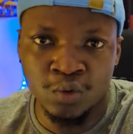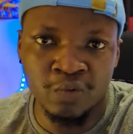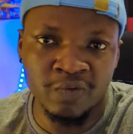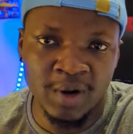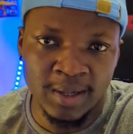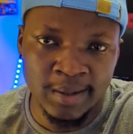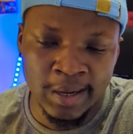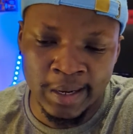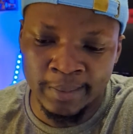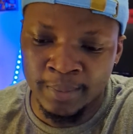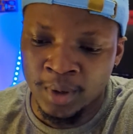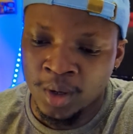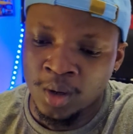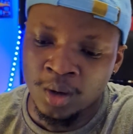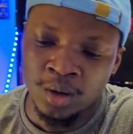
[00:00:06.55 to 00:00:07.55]
over time
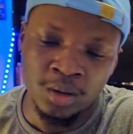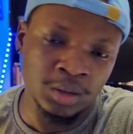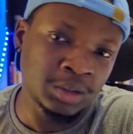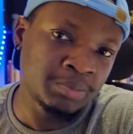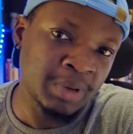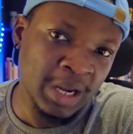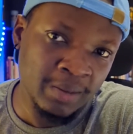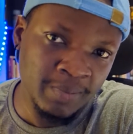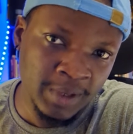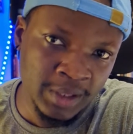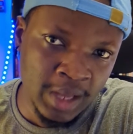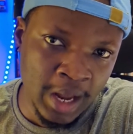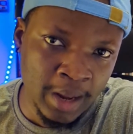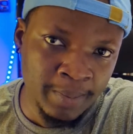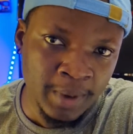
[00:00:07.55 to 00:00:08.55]
on the
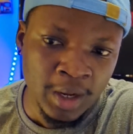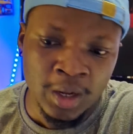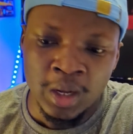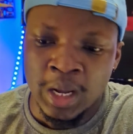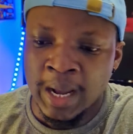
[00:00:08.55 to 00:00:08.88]
Bybit app.